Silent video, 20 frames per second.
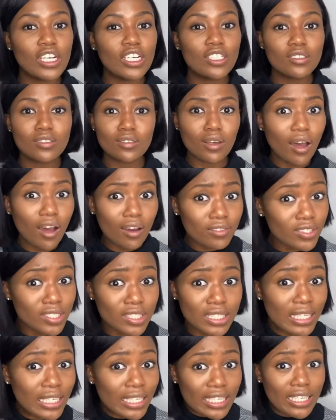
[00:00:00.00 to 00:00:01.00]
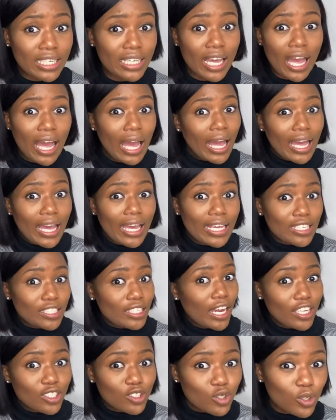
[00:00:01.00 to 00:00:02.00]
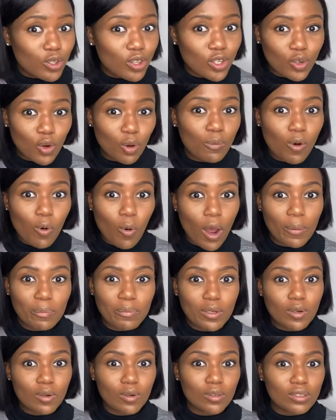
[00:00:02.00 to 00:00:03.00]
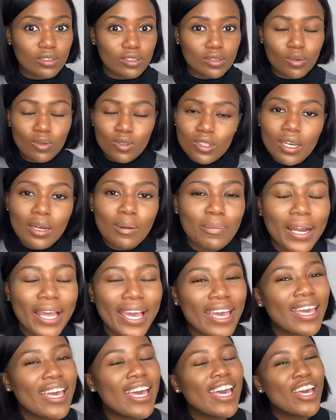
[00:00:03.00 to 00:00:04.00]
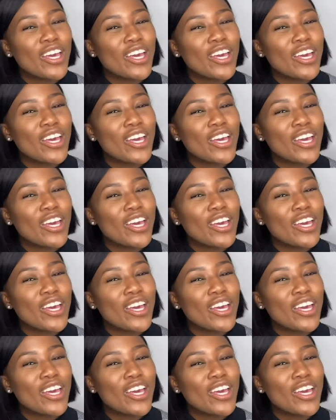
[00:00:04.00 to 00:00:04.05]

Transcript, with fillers: so obviously i like took the normal one because who's gonna play